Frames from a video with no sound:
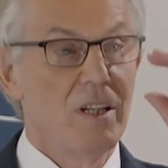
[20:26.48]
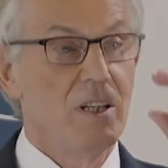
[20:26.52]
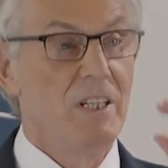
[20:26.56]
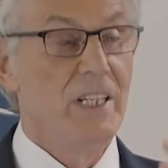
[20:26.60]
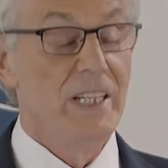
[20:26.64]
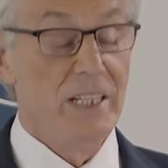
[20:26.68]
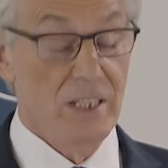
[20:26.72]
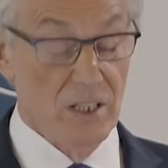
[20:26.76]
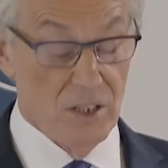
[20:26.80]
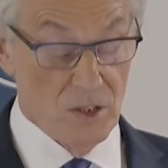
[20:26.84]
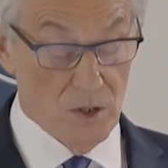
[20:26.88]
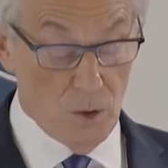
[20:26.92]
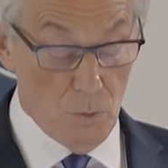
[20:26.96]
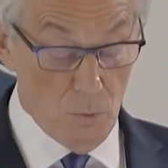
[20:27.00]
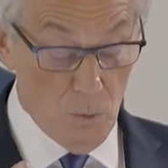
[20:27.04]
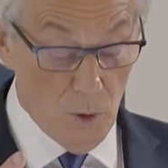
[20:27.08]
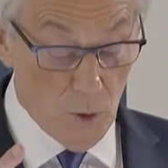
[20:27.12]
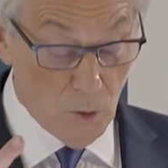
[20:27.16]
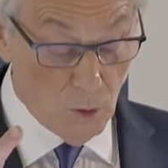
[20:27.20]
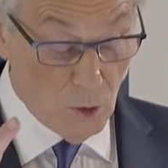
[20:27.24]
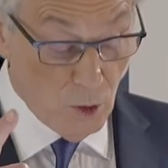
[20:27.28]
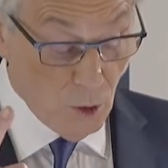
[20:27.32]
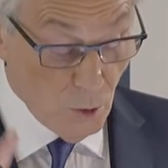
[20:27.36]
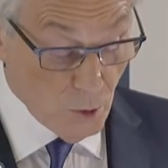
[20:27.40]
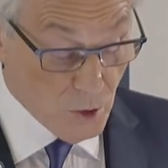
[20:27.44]
leaders
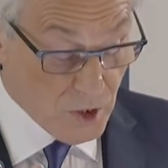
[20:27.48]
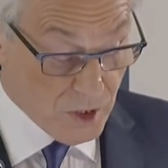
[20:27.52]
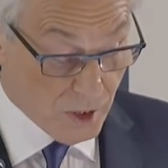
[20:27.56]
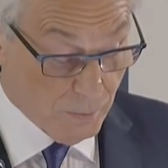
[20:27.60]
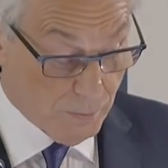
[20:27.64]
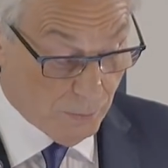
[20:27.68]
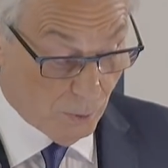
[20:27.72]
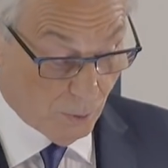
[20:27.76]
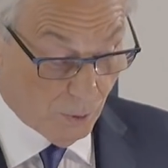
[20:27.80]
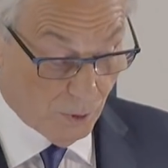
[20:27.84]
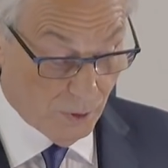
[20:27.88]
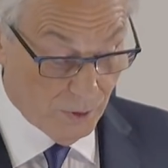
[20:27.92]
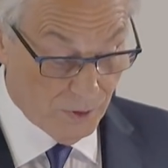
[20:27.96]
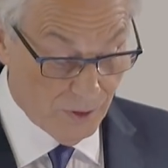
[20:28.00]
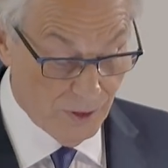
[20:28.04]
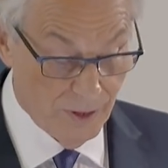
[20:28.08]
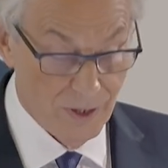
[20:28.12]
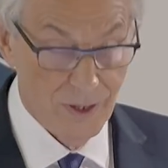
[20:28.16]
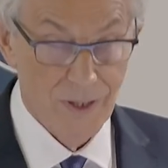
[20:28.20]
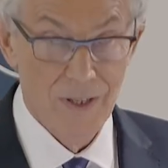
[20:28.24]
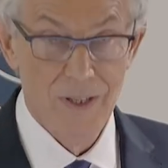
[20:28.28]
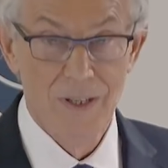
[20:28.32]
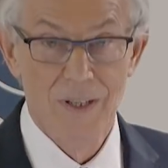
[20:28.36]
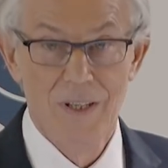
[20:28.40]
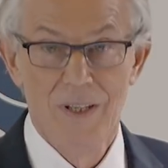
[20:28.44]
will lose support,
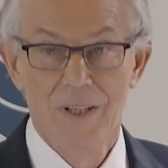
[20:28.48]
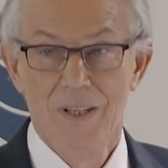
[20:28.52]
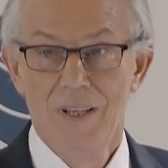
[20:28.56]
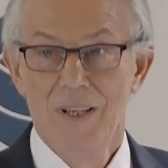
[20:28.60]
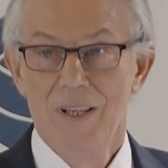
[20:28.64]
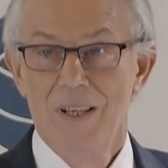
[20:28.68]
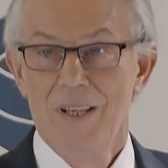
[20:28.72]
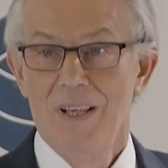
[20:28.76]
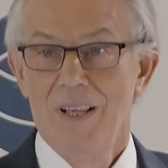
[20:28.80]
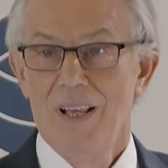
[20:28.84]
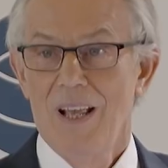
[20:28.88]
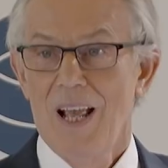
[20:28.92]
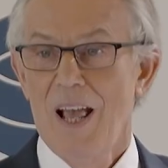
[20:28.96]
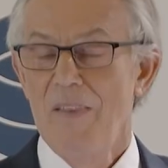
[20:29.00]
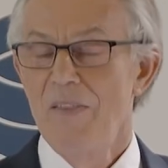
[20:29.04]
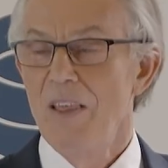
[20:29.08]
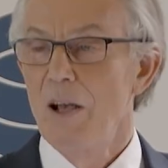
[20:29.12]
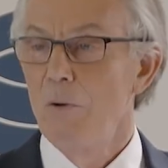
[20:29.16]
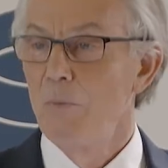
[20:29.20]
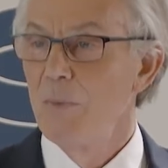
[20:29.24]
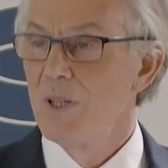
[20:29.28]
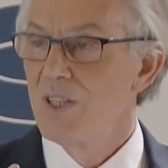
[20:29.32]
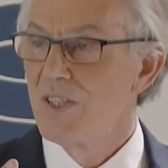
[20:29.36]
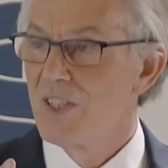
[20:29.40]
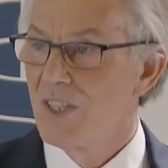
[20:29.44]
and
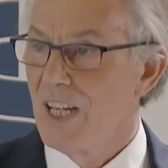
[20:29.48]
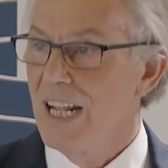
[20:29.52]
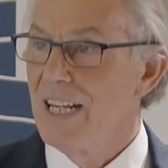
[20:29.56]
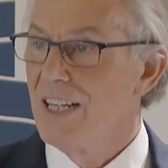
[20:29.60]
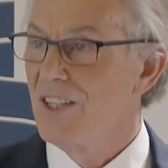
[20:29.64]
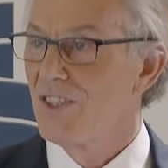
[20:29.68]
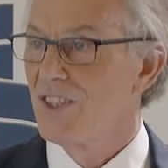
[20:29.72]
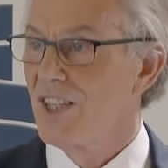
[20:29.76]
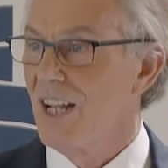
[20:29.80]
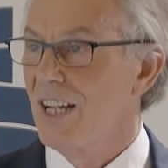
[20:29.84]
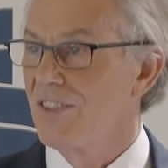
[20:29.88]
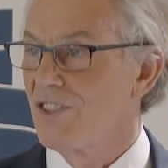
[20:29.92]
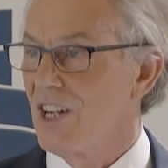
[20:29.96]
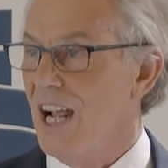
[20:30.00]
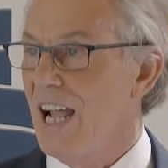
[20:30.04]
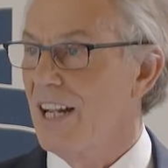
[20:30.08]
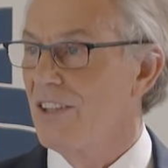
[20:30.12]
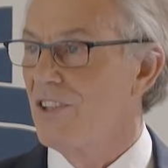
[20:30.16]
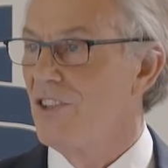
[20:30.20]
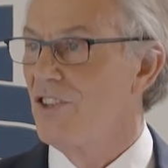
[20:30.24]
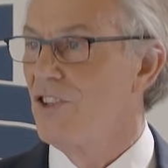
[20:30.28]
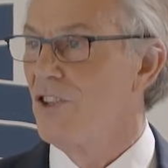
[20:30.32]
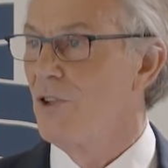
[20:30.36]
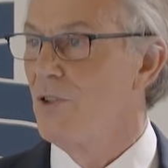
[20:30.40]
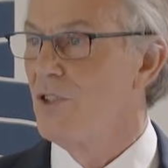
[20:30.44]
they'll mistake such
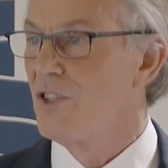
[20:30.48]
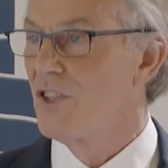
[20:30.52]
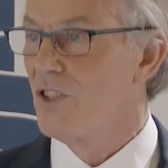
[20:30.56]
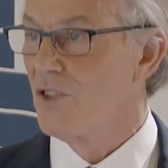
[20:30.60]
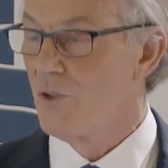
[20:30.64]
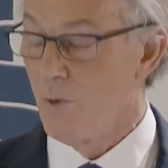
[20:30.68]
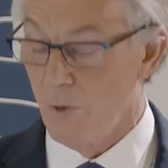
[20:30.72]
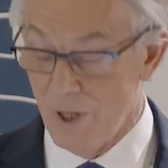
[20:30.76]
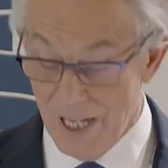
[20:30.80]
attitudes as